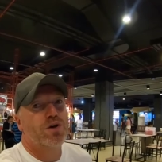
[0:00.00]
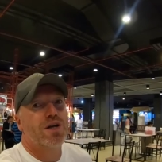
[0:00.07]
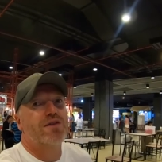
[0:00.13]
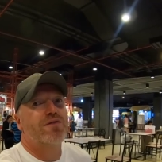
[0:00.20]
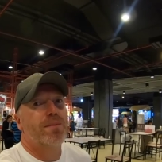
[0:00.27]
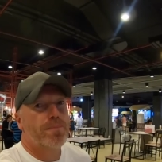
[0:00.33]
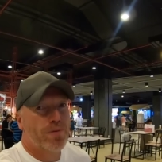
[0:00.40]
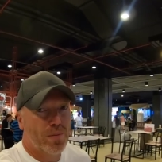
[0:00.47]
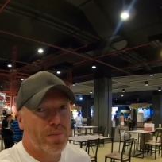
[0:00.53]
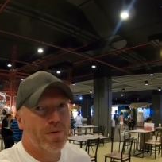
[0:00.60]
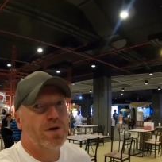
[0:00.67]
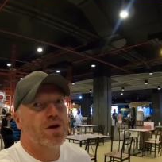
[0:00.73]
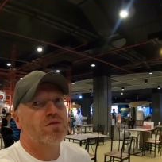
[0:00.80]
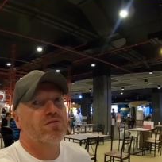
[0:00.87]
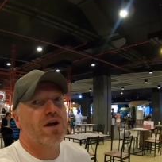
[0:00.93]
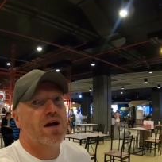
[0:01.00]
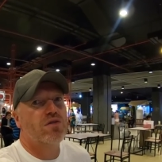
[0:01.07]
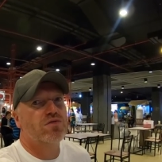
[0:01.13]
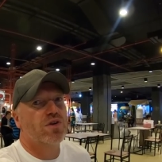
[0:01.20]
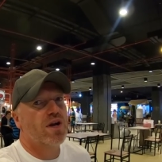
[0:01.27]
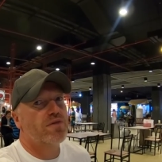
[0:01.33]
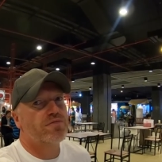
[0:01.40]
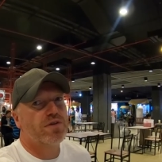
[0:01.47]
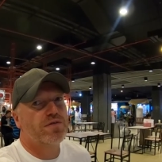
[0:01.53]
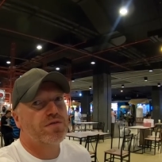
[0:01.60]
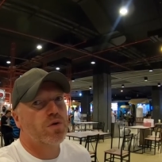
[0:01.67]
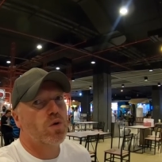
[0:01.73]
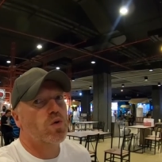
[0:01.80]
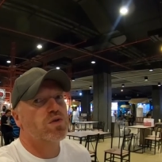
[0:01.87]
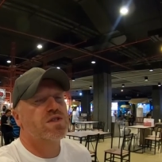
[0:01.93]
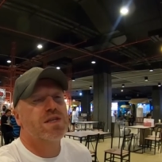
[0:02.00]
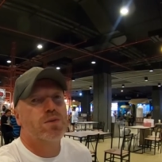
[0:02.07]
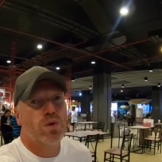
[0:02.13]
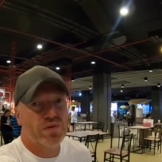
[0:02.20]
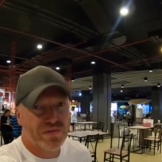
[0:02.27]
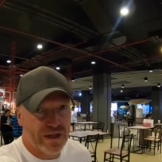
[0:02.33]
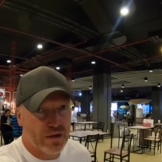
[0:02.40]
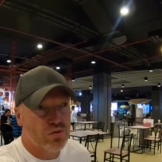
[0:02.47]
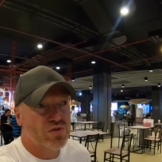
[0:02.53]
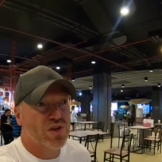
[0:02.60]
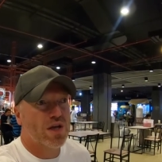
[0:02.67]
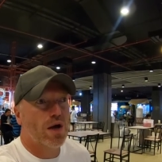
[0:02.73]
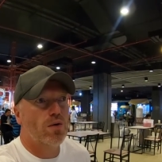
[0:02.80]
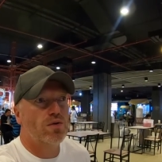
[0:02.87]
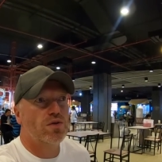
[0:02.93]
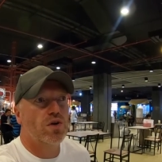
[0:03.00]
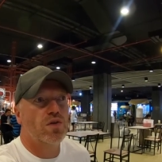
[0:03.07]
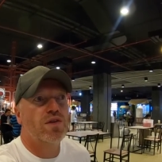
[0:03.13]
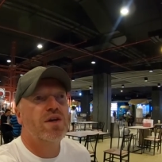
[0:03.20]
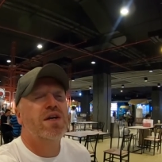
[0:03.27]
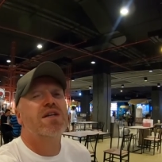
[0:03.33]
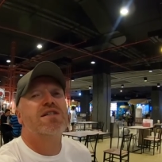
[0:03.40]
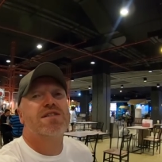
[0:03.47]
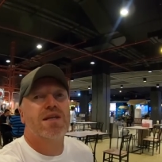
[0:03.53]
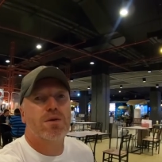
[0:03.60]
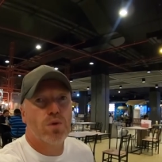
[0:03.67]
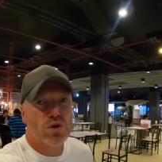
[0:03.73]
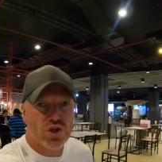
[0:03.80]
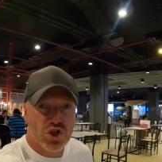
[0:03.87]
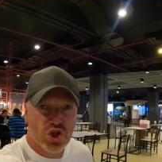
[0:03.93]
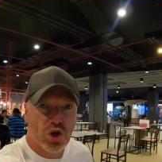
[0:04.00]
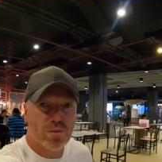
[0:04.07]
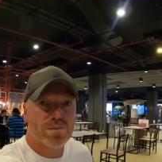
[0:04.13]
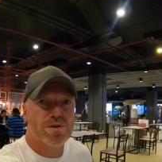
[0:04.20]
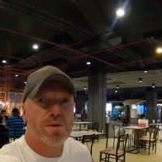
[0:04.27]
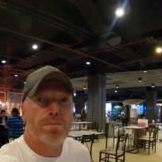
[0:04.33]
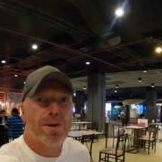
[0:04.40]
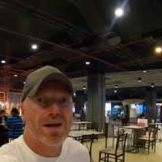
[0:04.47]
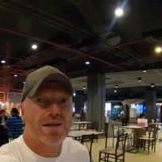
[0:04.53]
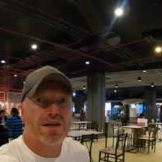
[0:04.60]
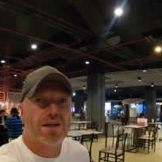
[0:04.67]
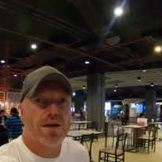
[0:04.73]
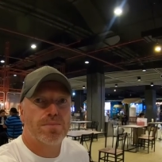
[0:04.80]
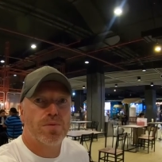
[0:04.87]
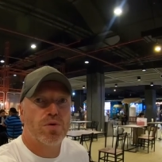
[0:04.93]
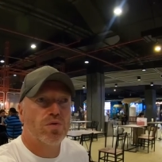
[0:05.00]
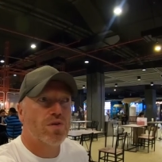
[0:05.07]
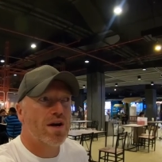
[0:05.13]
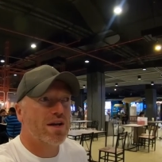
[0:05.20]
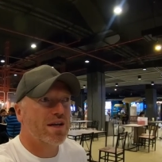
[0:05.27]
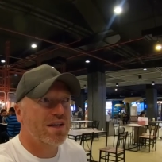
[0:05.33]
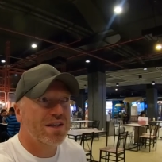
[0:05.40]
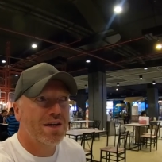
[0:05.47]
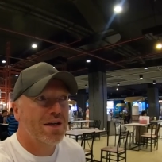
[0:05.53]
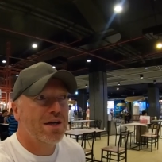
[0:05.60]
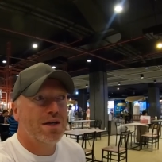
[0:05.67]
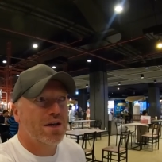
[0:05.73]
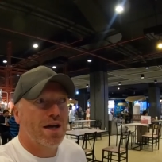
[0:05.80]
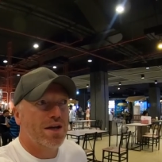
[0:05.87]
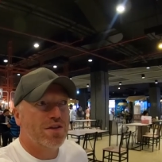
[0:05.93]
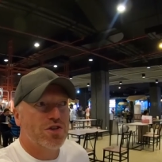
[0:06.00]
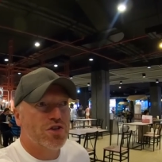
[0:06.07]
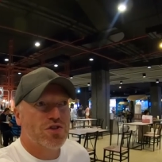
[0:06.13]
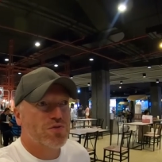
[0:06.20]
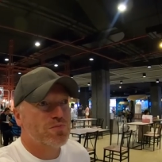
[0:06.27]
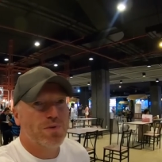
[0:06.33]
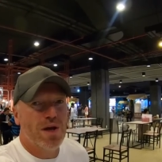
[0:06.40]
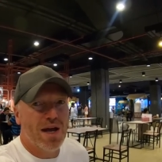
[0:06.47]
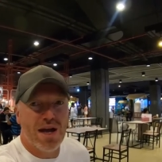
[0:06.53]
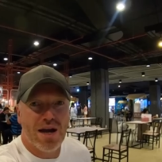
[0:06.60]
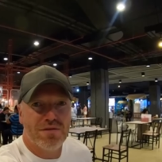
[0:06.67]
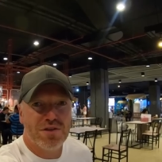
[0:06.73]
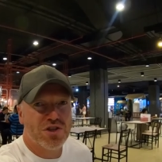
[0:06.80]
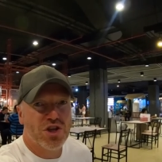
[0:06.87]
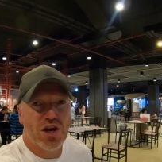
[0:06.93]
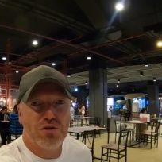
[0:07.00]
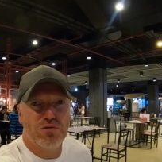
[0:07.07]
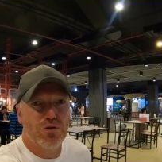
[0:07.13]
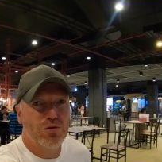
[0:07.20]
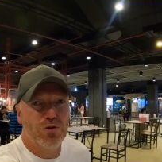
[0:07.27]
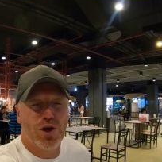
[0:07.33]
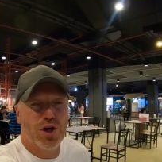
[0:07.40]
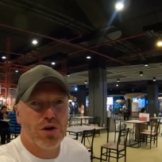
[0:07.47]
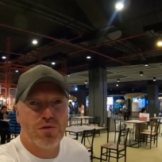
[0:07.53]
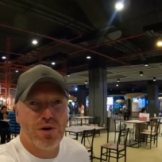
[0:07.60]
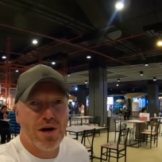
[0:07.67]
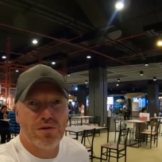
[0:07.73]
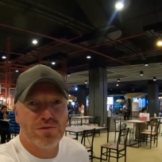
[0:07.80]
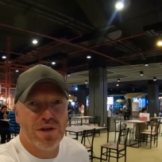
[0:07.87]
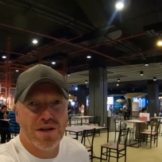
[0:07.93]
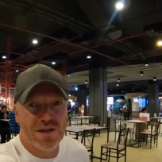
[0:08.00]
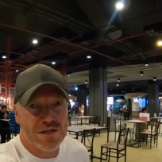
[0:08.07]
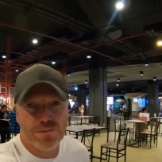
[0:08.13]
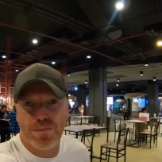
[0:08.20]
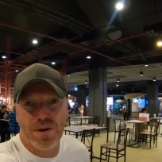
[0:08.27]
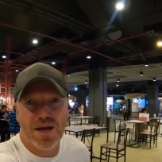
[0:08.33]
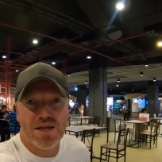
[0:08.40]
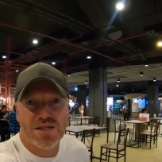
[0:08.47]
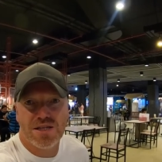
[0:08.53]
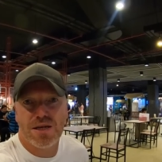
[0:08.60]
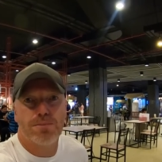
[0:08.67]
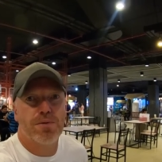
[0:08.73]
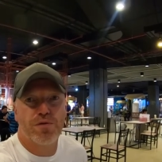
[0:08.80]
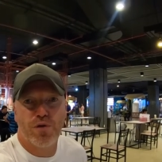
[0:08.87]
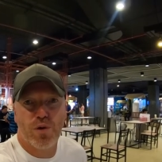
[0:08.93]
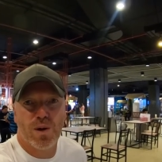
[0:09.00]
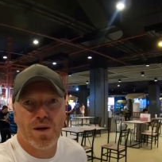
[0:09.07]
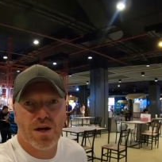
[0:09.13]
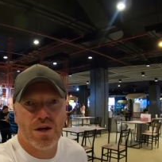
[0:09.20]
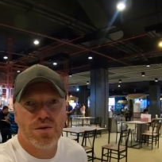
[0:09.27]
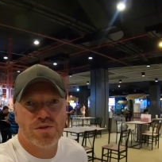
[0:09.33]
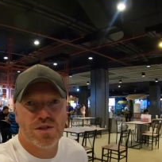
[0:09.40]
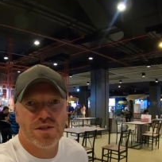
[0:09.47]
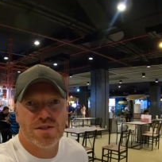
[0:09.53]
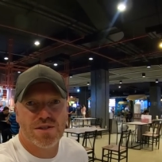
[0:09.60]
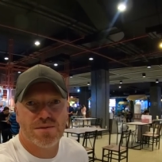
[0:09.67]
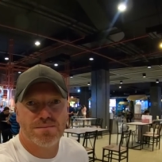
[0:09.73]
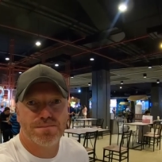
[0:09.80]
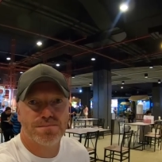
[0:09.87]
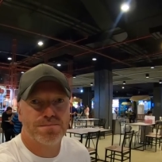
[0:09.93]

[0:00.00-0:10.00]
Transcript: we're gonna have a proper look round on every floor, see what deals are going on, see what shops are packing up already, and just yeah, have a general look around at this place before it closes.